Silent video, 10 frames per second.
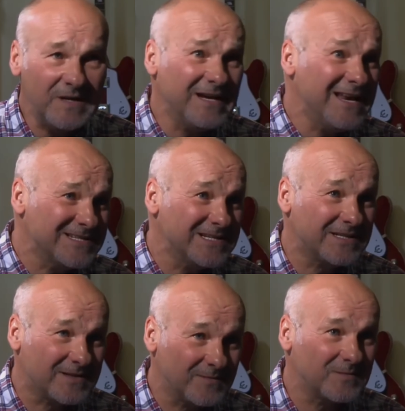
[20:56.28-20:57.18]

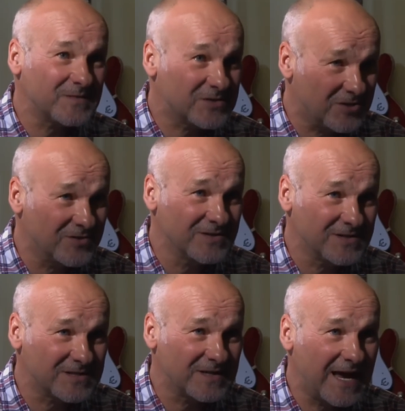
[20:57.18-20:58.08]
classic
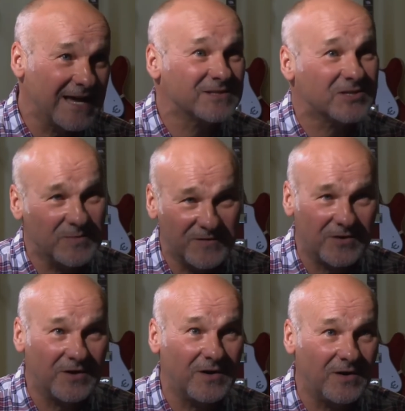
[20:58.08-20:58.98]
songs and some of
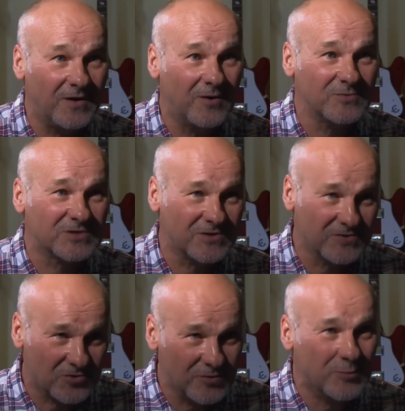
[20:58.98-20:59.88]
her own
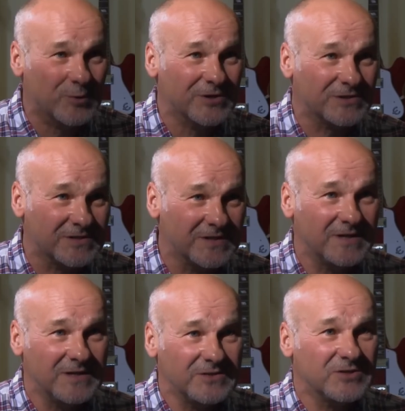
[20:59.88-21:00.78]
songs reworked,
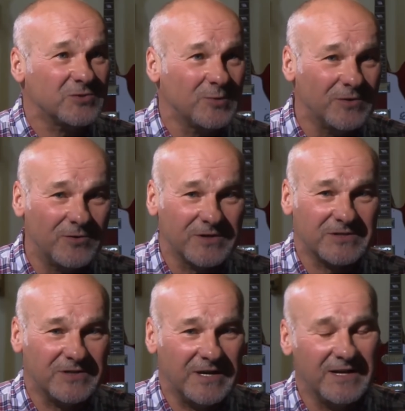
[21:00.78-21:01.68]
just with an
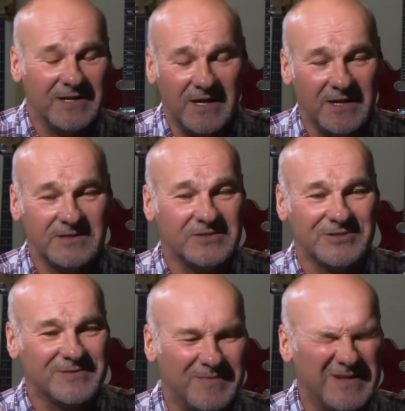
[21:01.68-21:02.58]
orchestra, and it, and it's
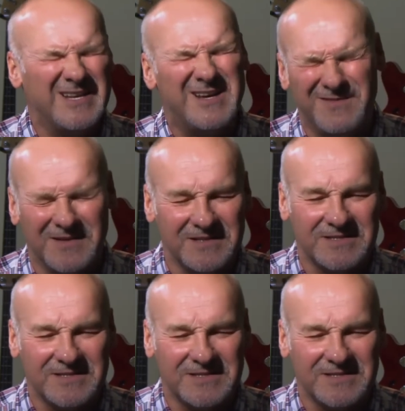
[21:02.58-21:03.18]
just lovely.